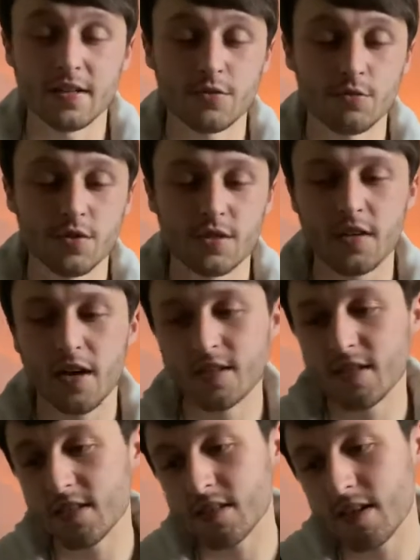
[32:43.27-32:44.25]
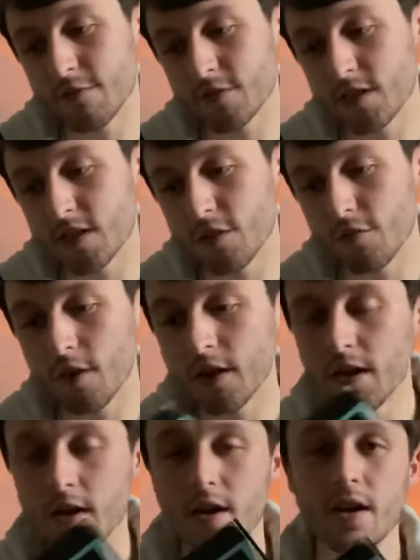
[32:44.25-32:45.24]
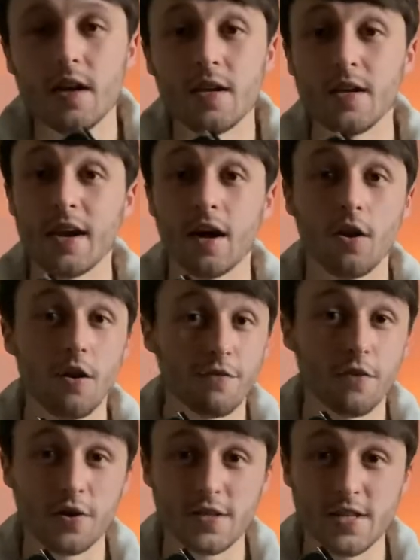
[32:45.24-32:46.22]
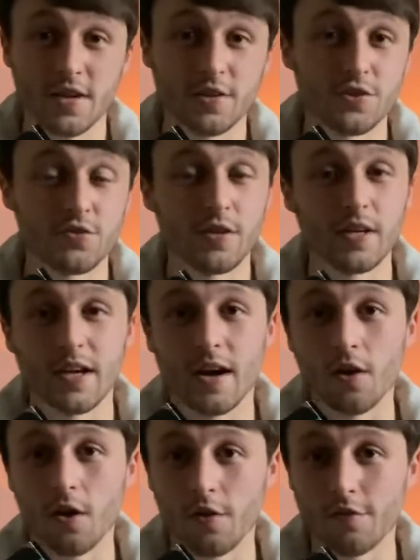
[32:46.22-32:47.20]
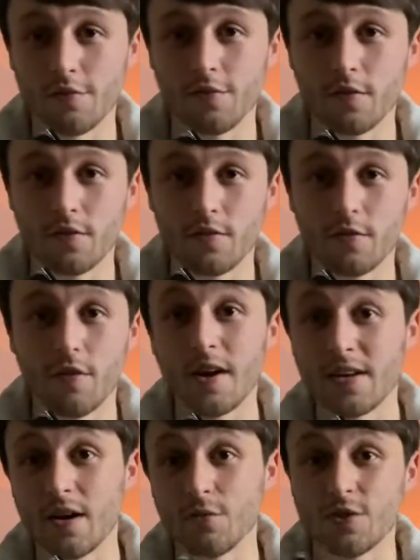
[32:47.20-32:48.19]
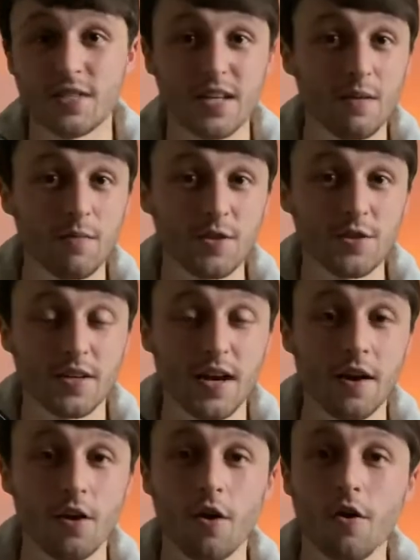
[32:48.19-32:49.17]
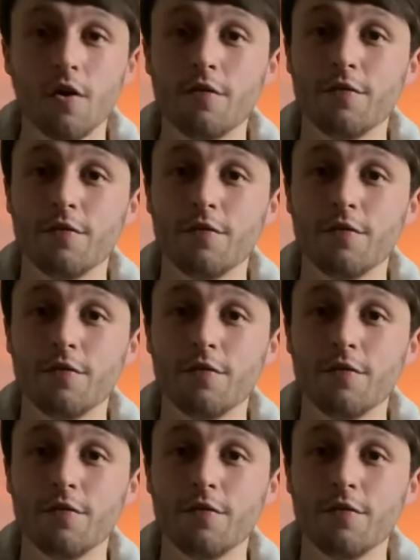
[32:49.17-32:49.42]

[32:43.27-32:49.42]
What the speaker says: This was 1973. You get a lot of 42nd Street, you get a lot of grindhouse cinemas, you get a lot of...